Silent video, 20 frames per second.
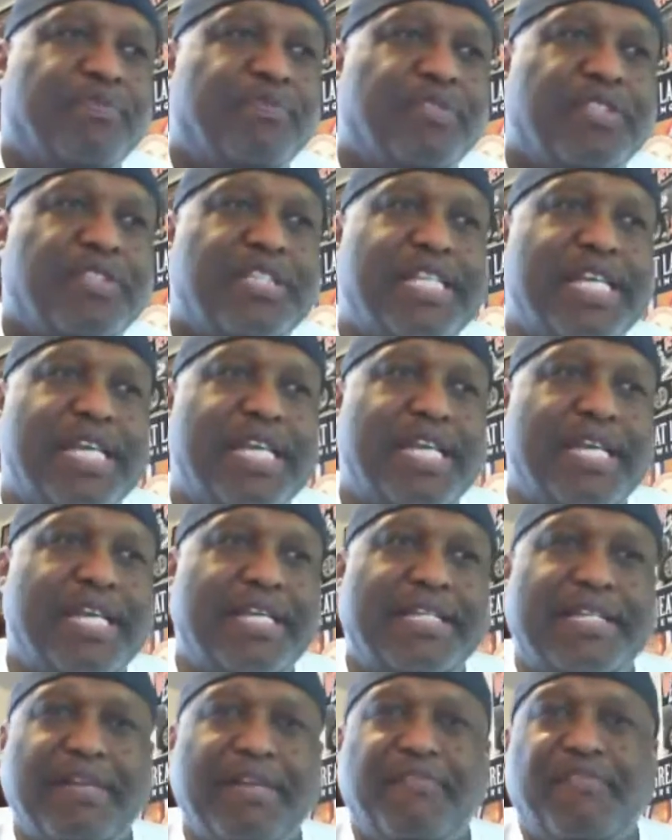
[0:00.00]
The
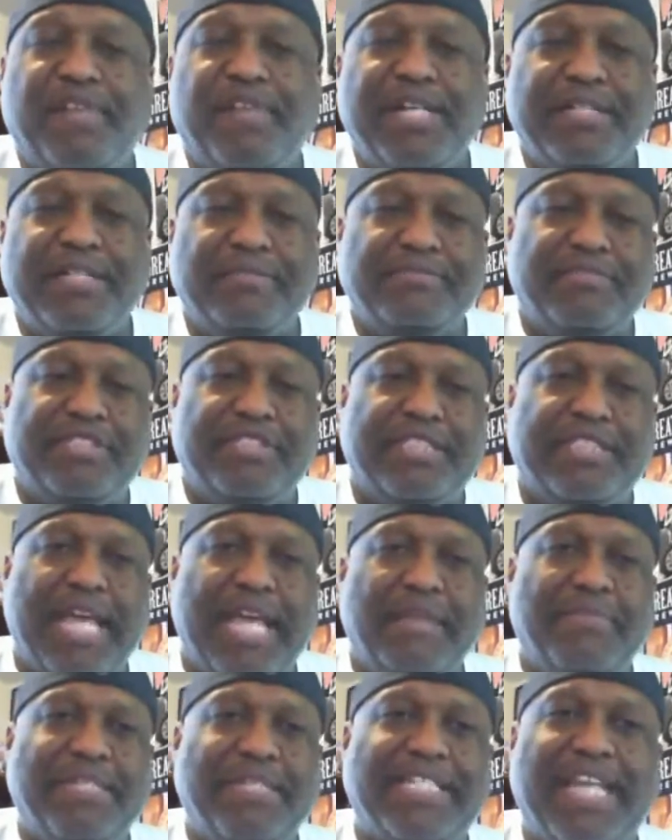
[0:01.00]
different
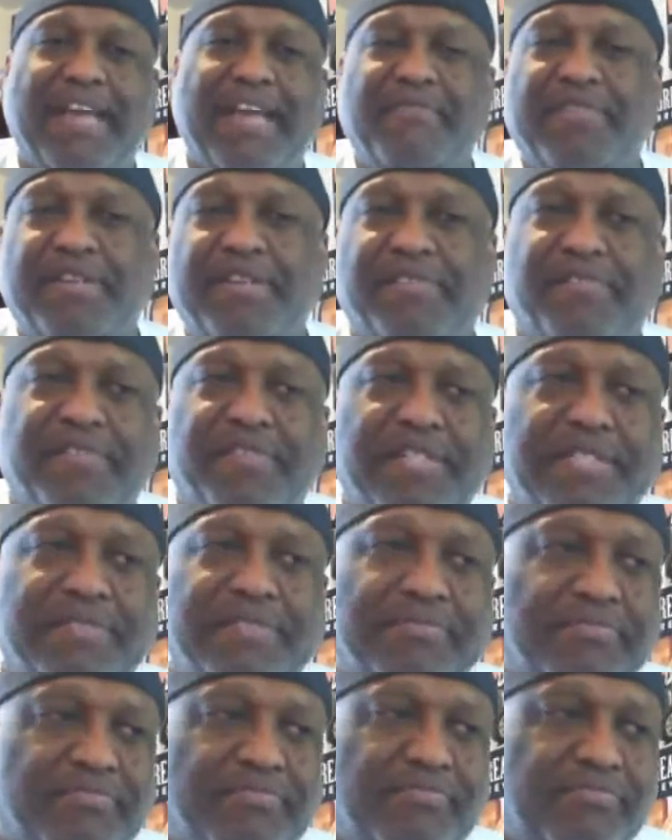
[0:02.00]
segments have
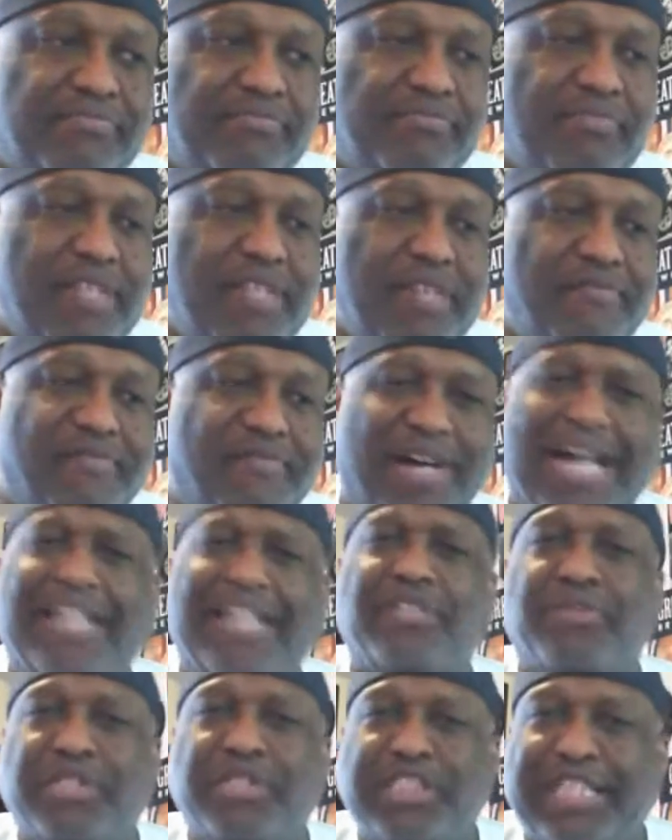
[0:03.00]
different
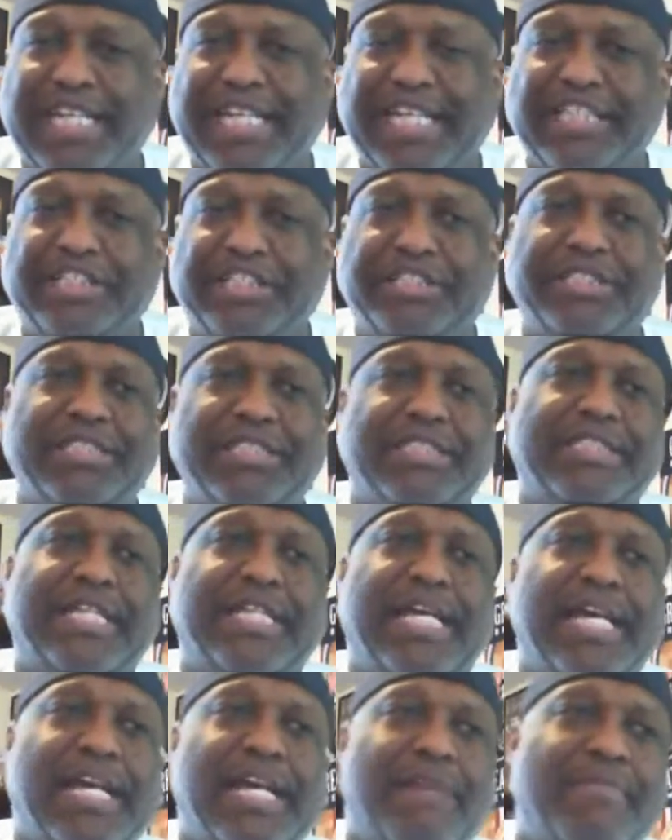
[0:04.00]
followers, I guess you can
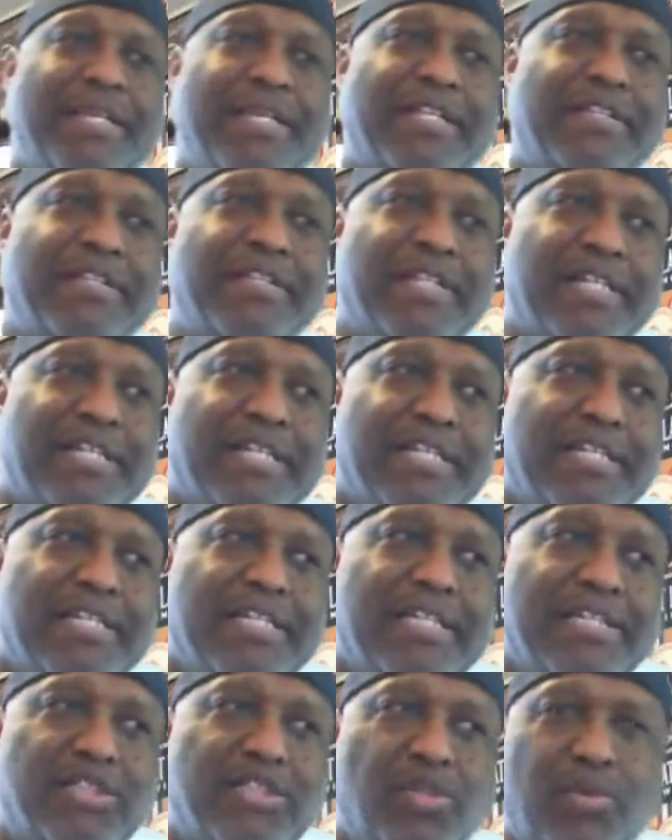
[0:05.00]
say. I mean,
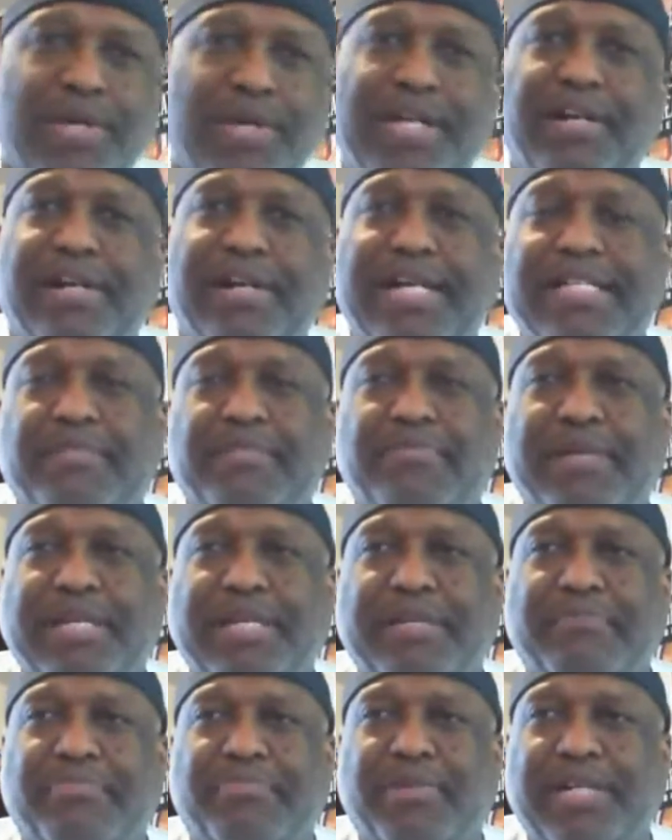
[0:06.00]
Twitter has
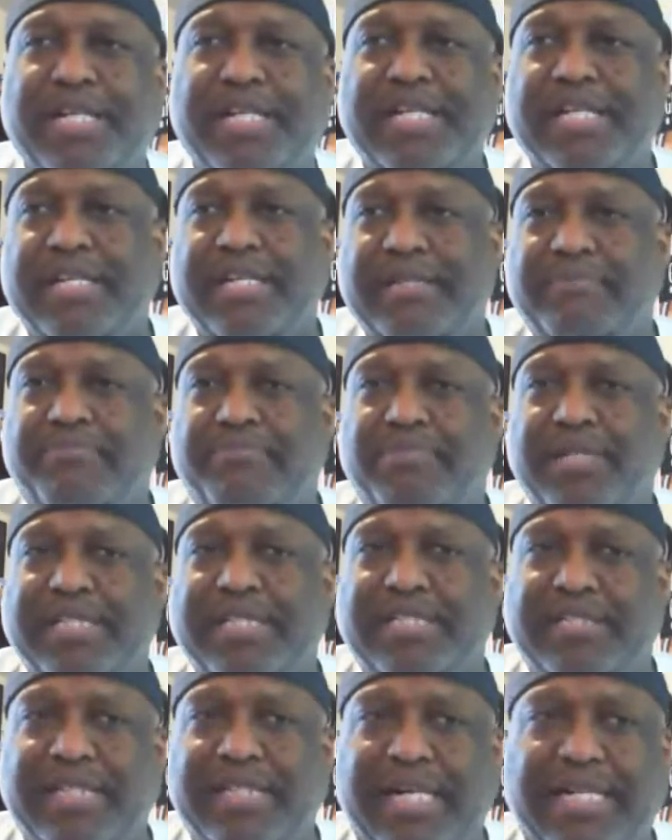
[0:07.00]
been pretty
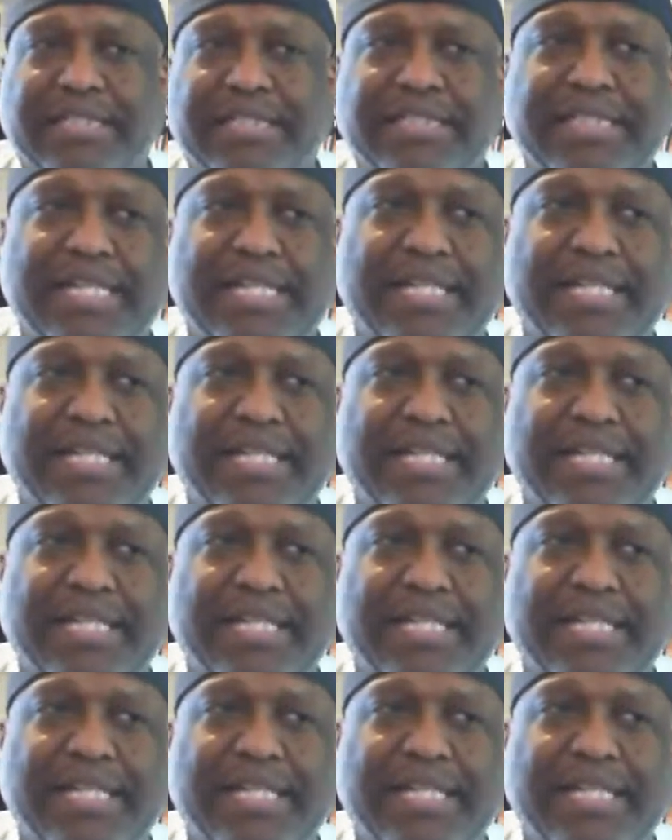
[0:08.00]
solid.